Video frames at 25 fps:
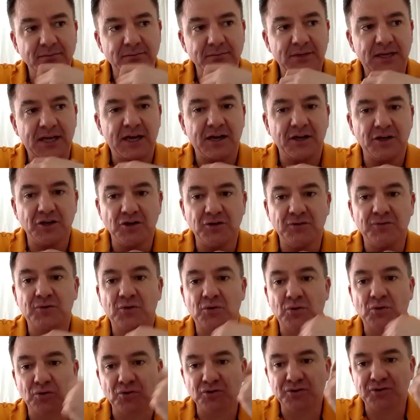how you've
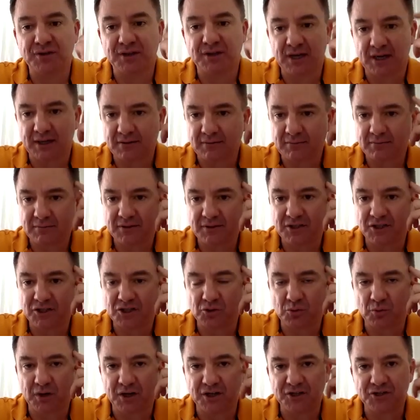caused that
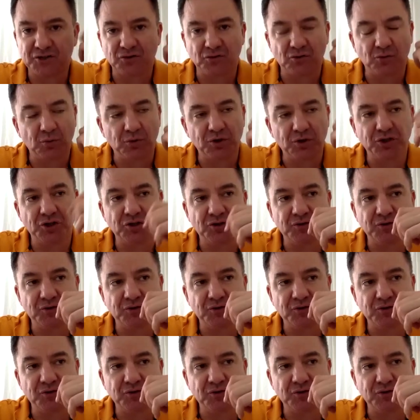situation or what